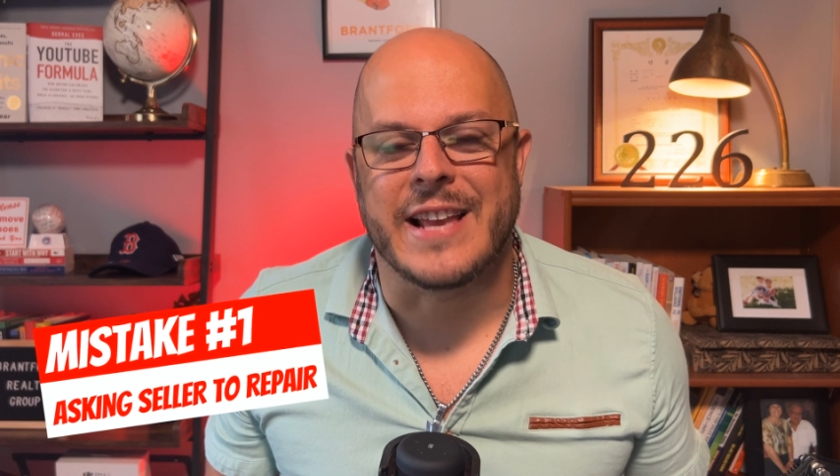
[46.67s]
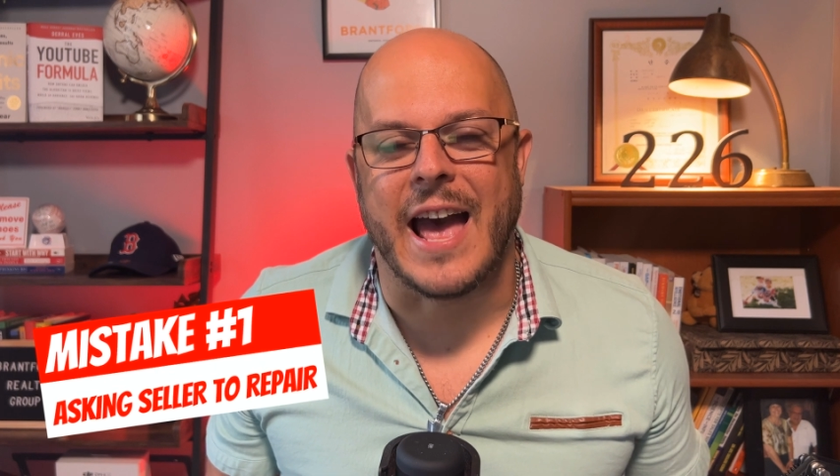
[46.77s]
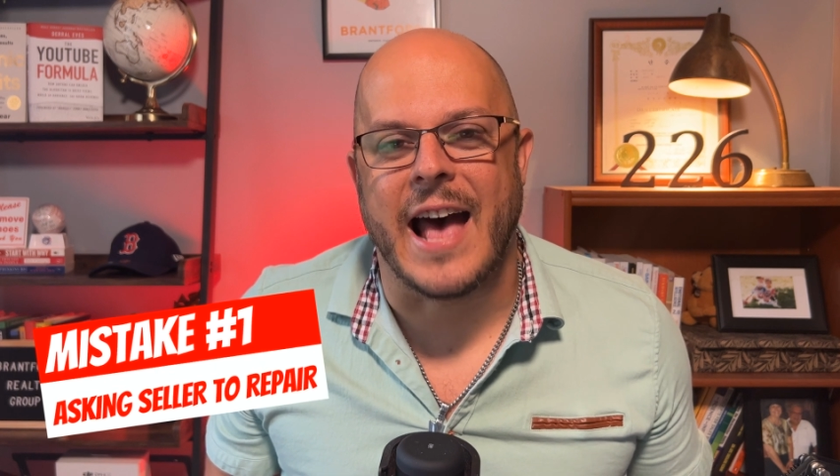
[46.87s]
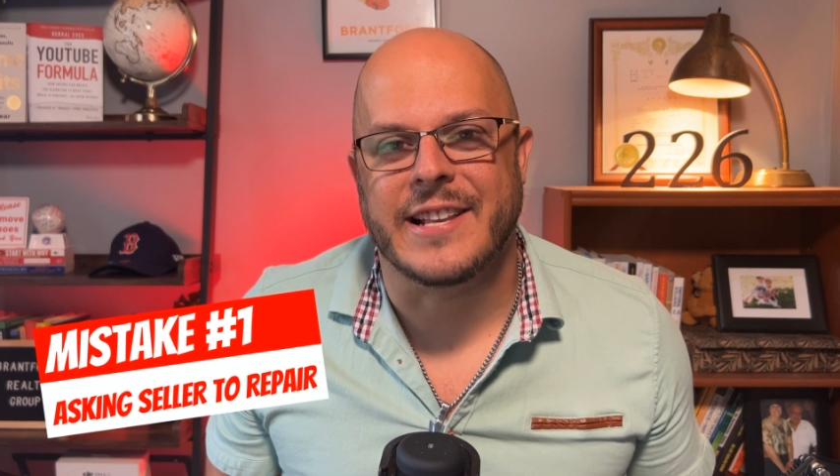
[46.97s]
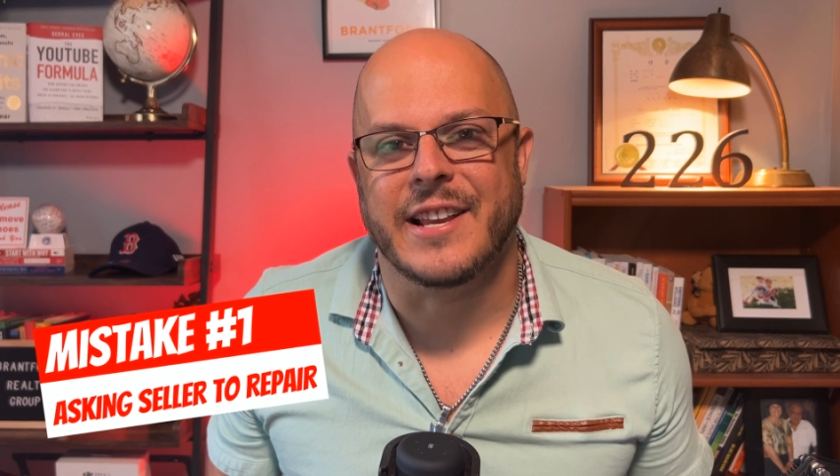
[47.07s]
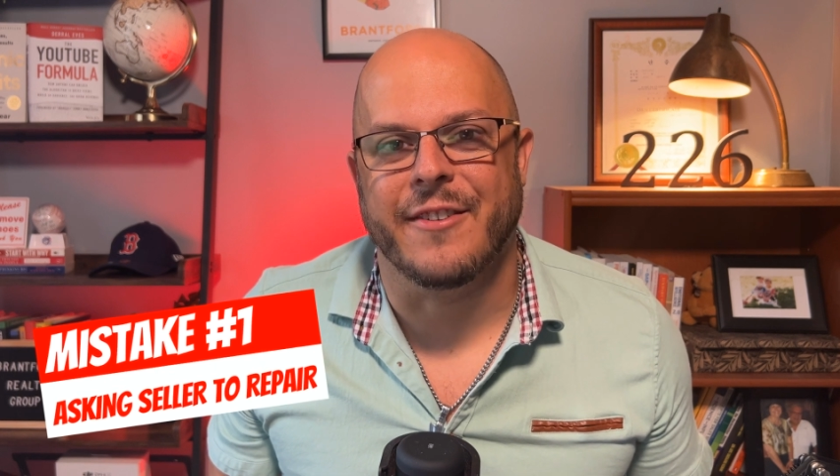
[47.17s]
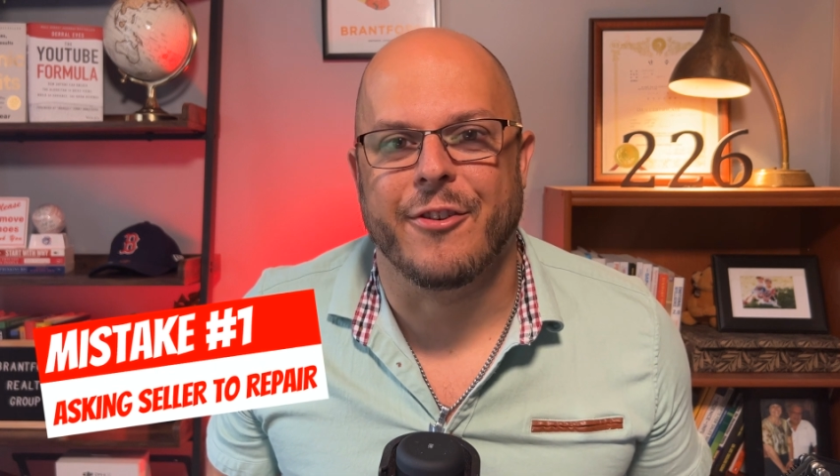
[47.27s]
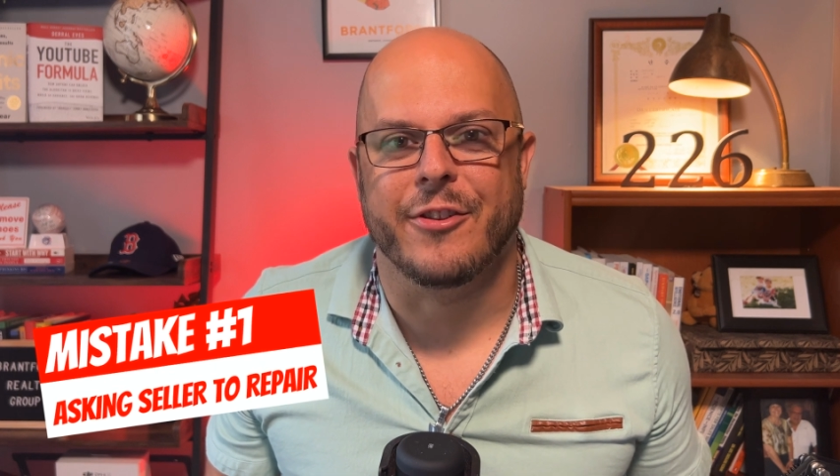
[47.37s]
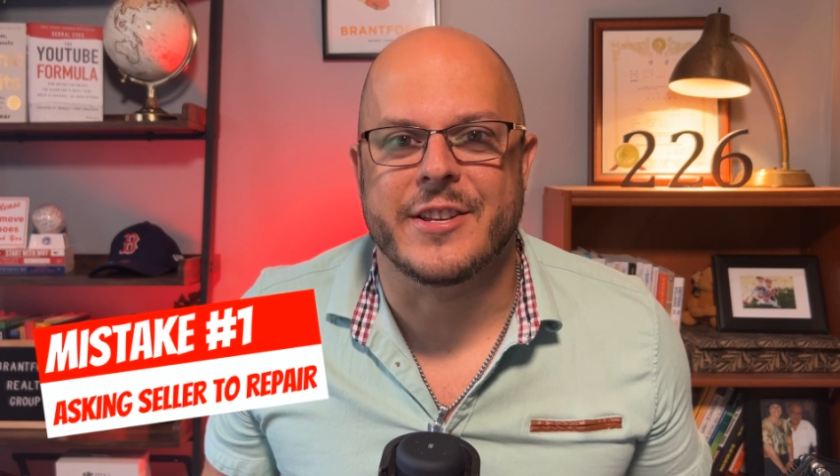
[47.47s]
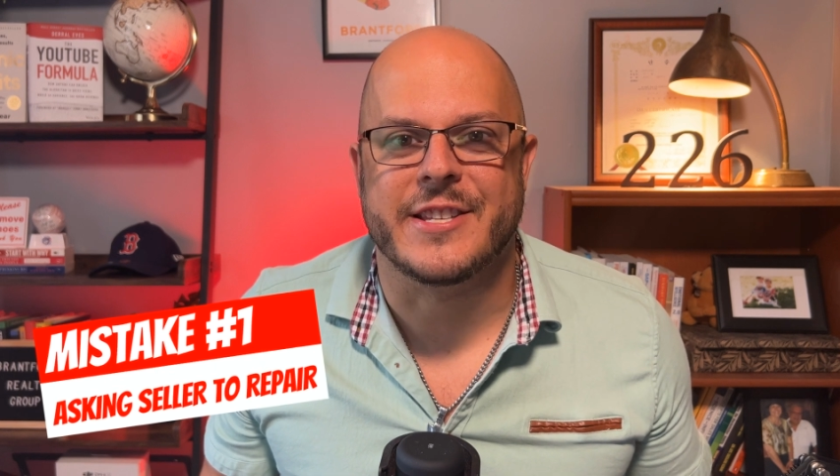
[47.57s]
asking for
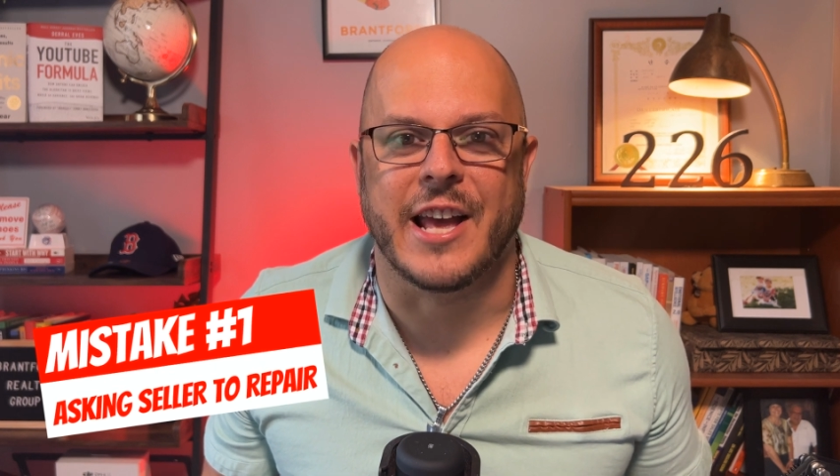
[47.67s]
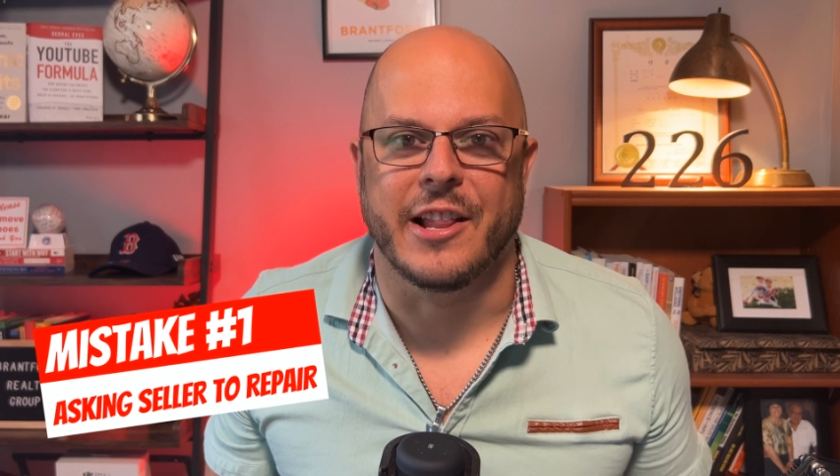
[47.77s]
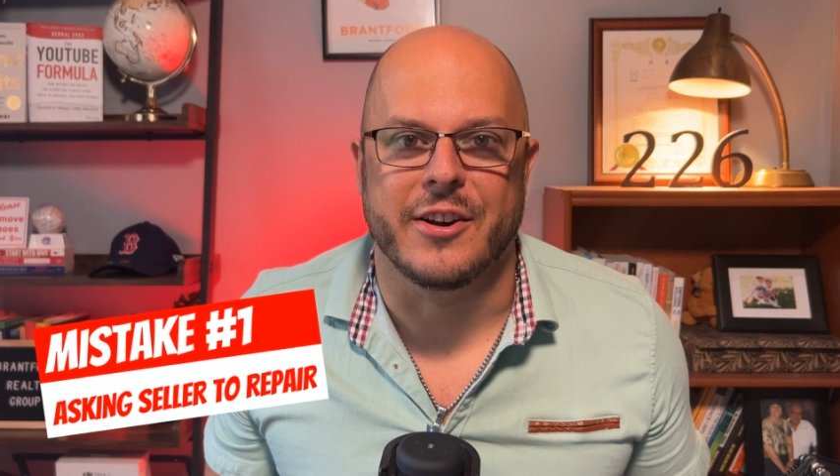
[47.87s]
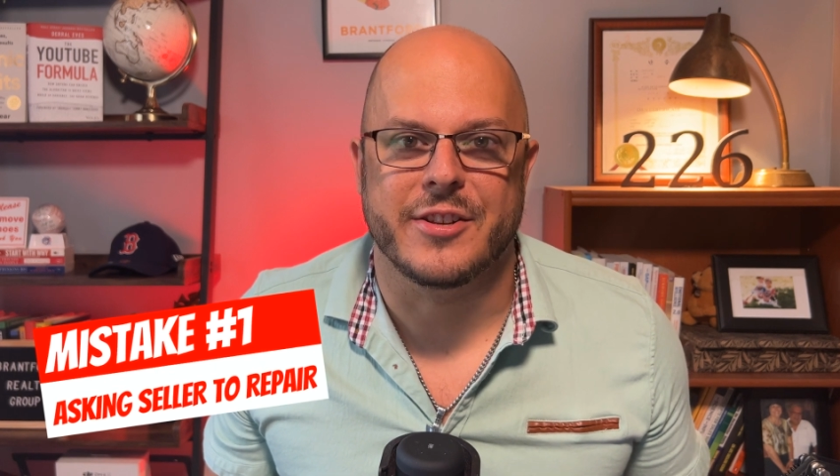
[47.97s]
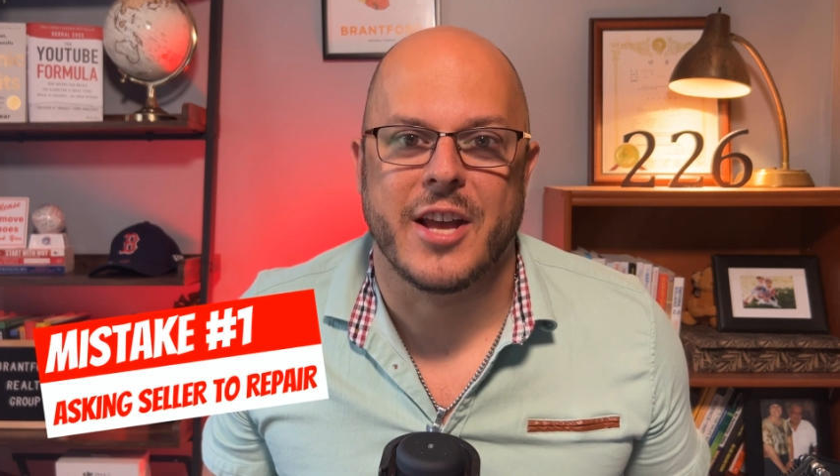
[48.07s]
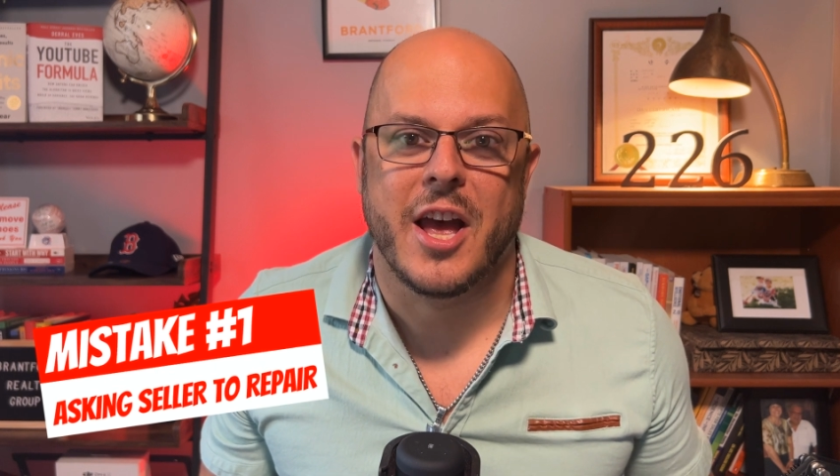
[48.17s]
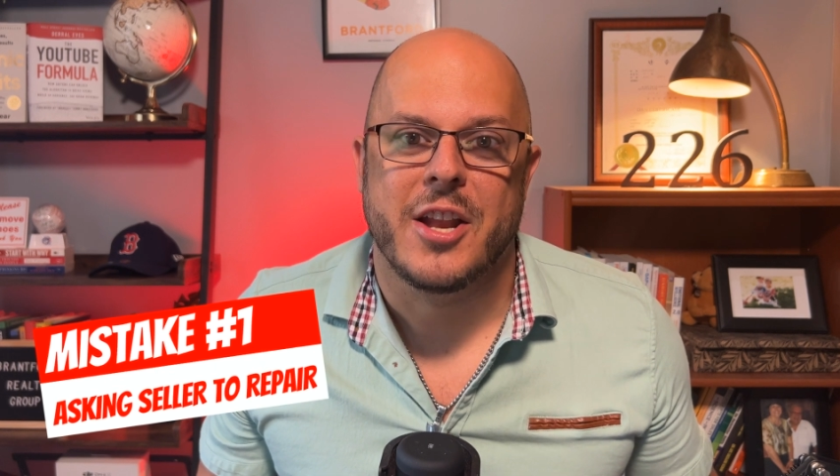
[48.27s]
the sellers